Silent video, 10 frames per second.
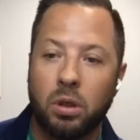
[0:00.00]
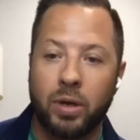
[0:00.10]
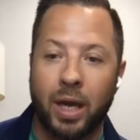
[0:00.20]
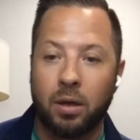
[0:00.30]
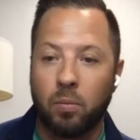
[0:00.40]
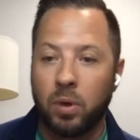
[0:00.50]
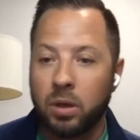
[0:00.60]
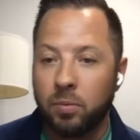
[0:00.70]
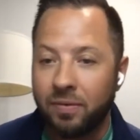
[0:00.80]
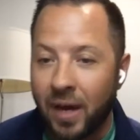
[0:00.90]
okay
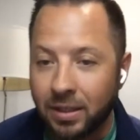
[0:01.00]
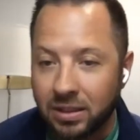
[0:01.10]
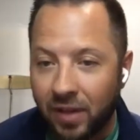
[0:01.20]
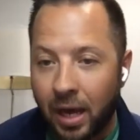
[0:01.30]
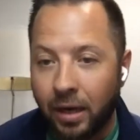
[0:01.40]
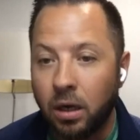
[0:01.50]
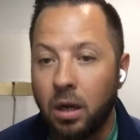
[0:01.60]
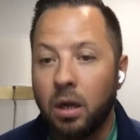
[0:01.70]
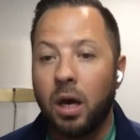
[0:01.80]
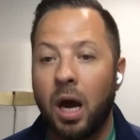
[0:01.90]
where can we find this flyer
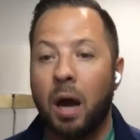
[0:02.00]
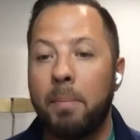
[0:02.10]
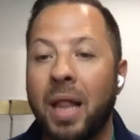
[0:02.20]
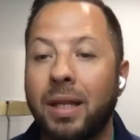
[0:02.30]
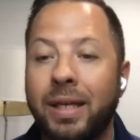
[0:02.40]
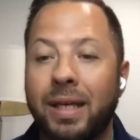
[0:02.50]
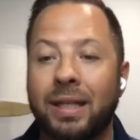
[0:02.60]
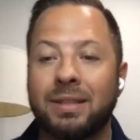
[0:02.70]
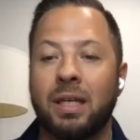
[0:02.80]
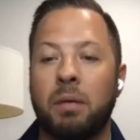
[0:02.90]
uh, melanie
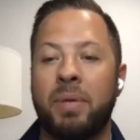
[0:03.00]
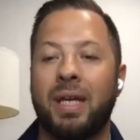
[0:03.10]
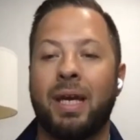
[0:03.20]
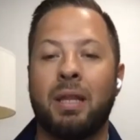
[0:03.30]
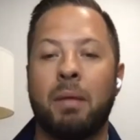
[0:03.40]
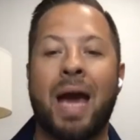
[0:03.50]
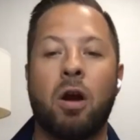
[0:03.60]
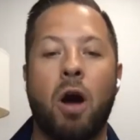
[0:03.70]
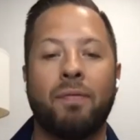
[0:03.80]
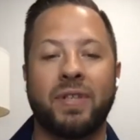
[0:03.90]
it's going to be in the
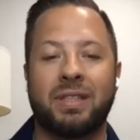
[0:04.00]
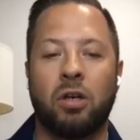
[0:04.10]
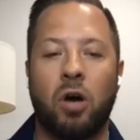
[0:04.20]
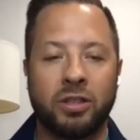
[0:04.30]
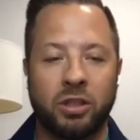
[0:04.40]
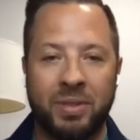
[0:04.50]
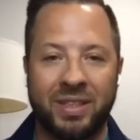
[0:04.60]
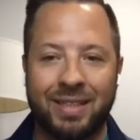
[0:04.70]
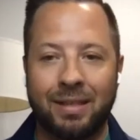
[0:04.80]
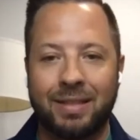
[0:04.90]
back office it'll also be
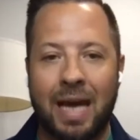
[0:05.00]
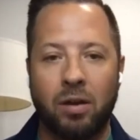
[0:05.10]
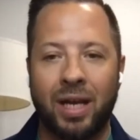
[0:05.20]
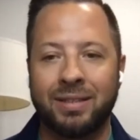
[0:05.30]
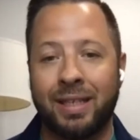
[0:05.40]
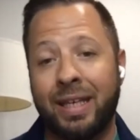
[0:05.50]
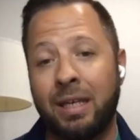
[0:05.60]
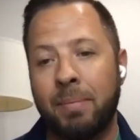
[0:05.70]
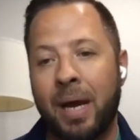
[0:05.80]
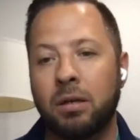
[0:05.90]
sent out as an
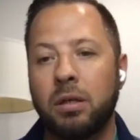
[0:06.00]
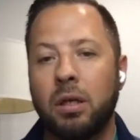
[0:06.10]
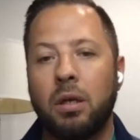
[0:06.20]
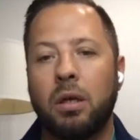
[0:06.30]
email